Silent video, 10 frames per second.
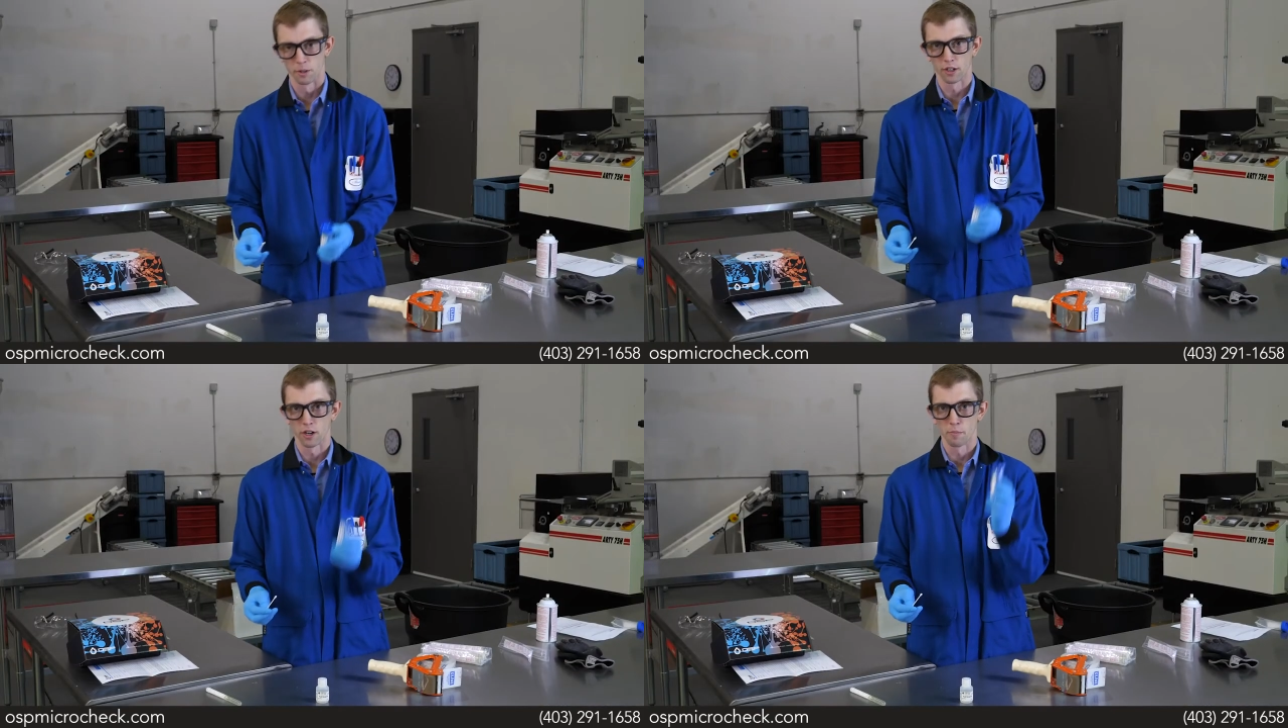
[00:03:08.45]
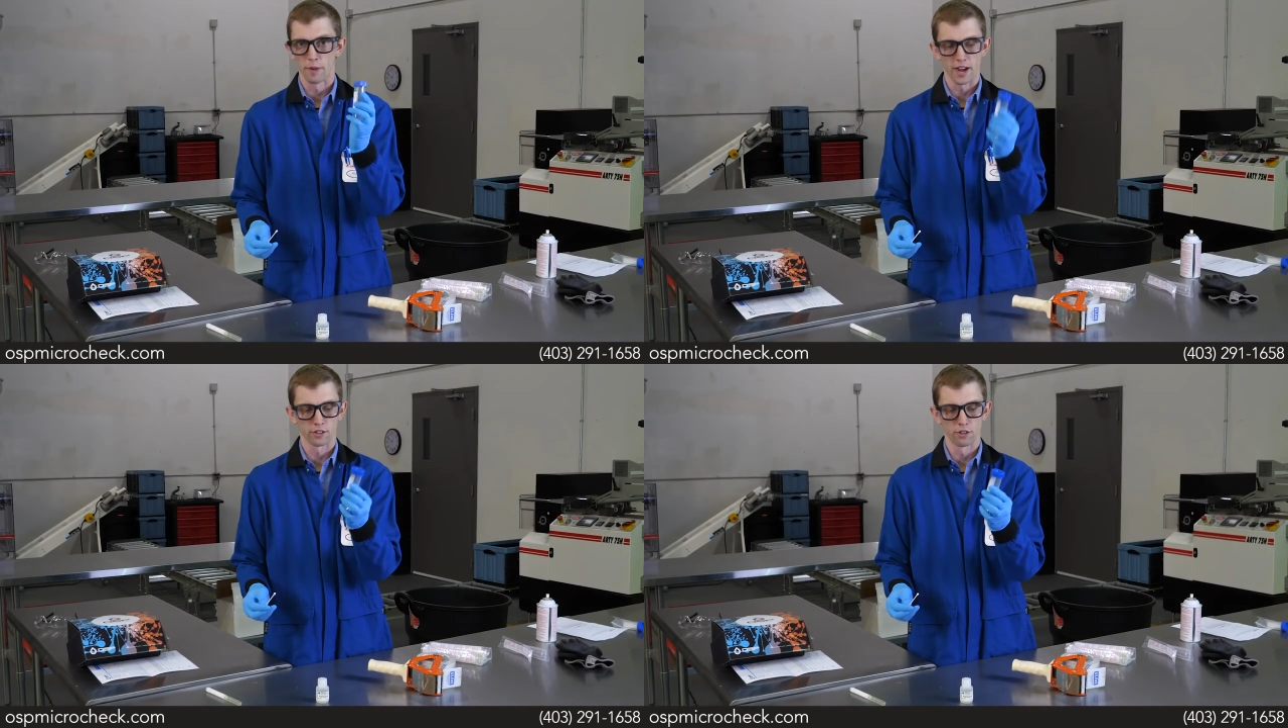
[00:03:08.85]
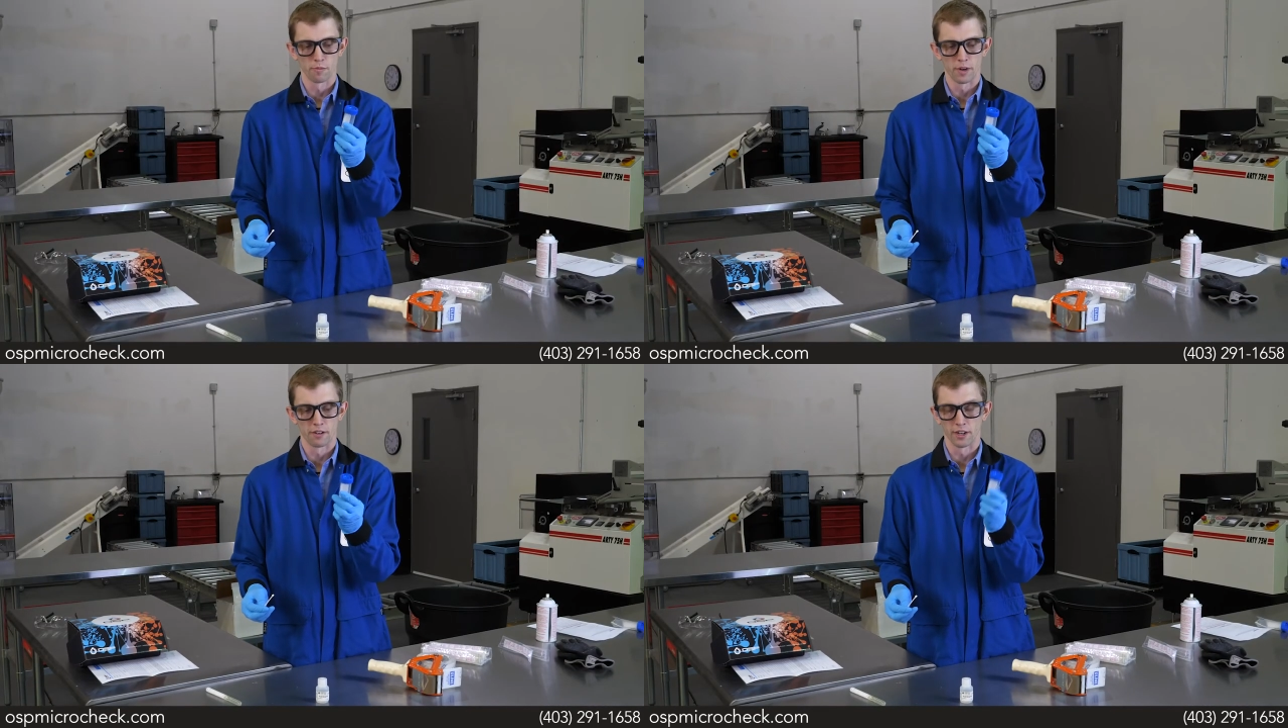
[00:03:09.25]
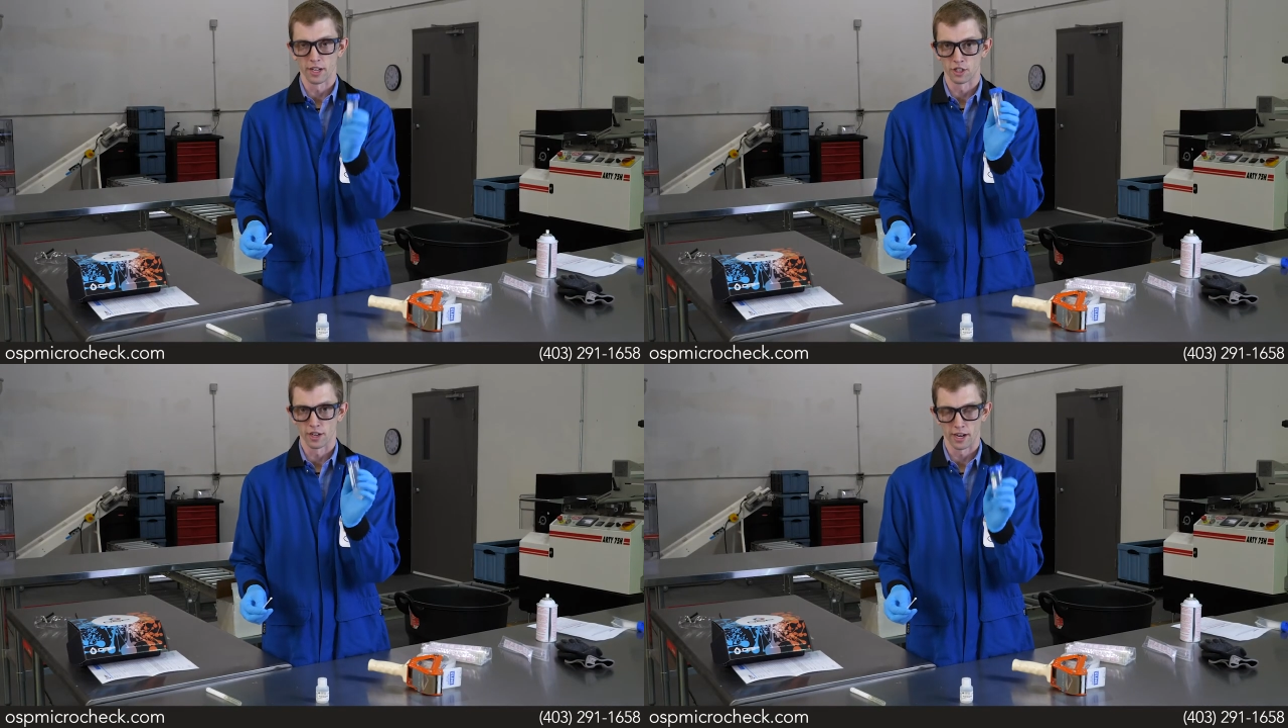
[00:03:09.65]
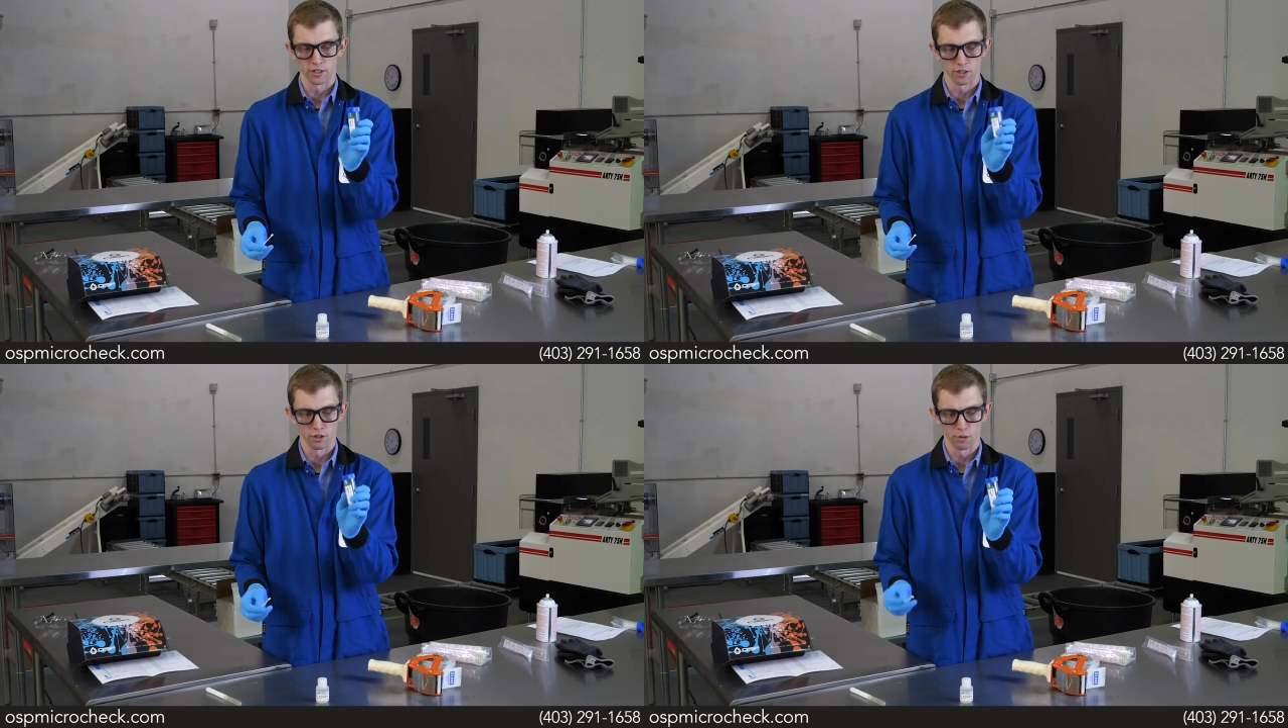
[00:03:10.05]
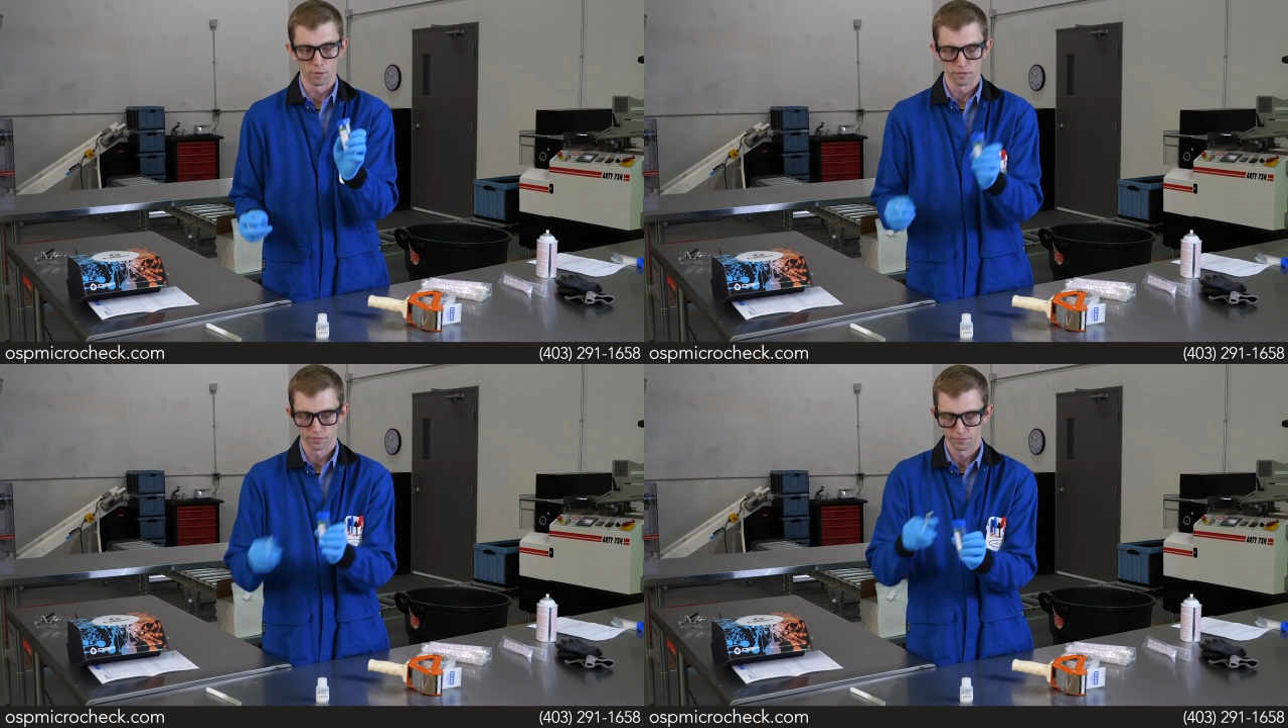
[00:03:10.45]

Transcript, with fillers: going to come back to my reagent X tube,